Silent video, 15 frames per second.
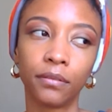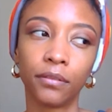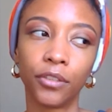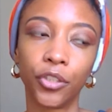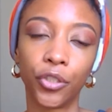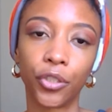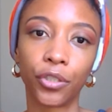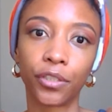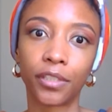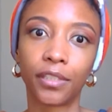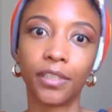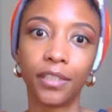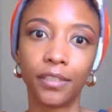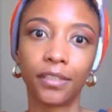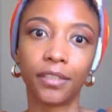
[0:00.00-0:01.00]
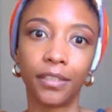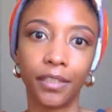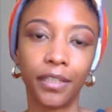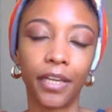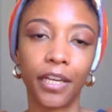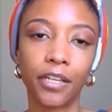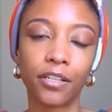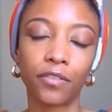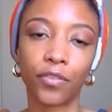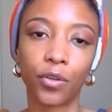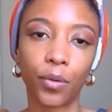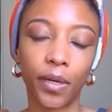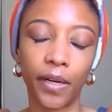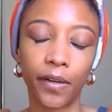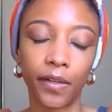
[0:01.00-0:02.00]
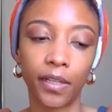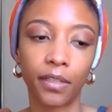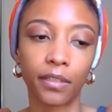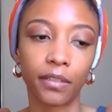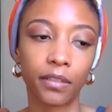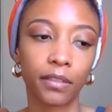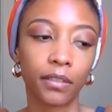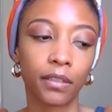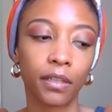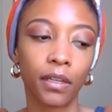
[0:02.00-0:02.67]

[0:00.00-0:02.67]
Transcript: Your season, the age of Aquarius.